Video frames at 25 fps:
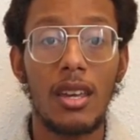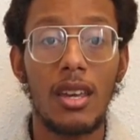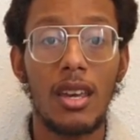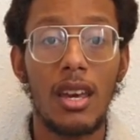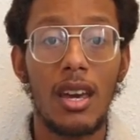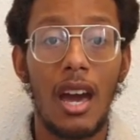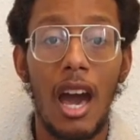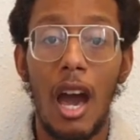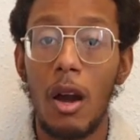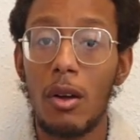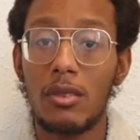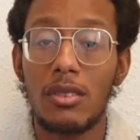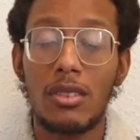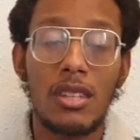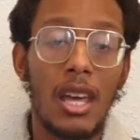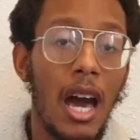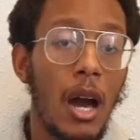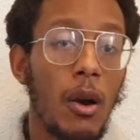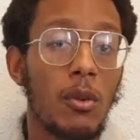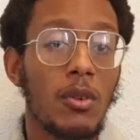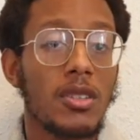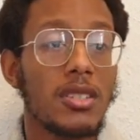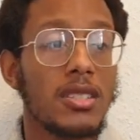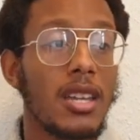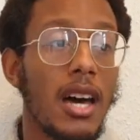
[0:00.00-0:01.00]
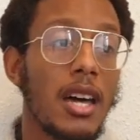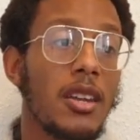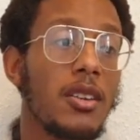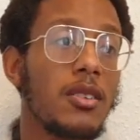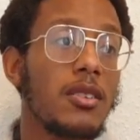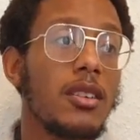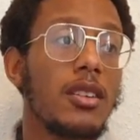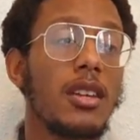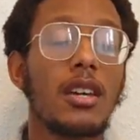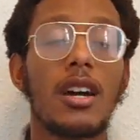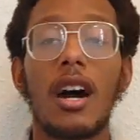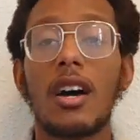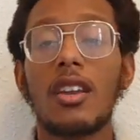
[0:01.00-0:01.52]
How is that?
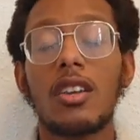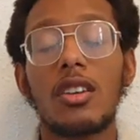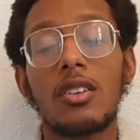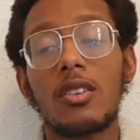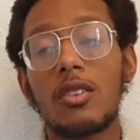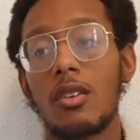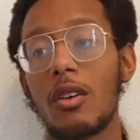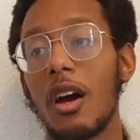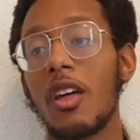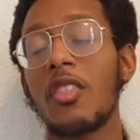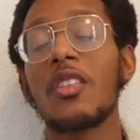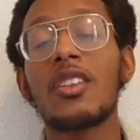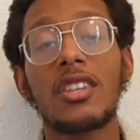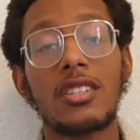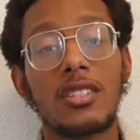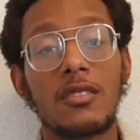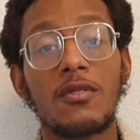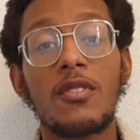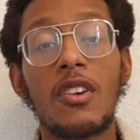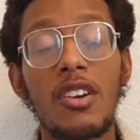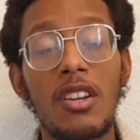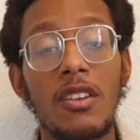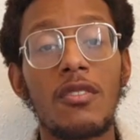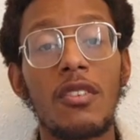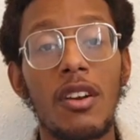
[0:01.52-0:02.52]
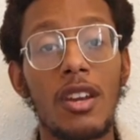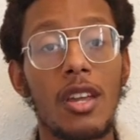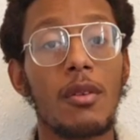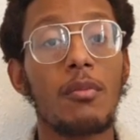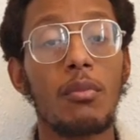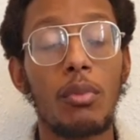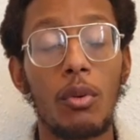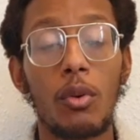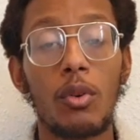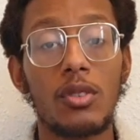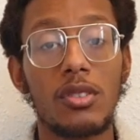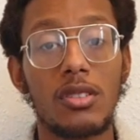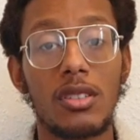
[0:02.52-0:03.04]
I don't know. I think it's a very, very
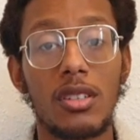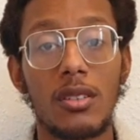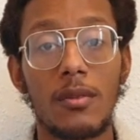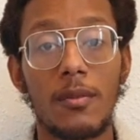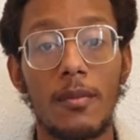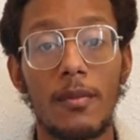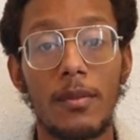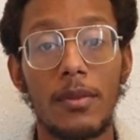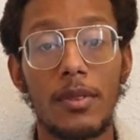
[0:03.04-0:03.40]
important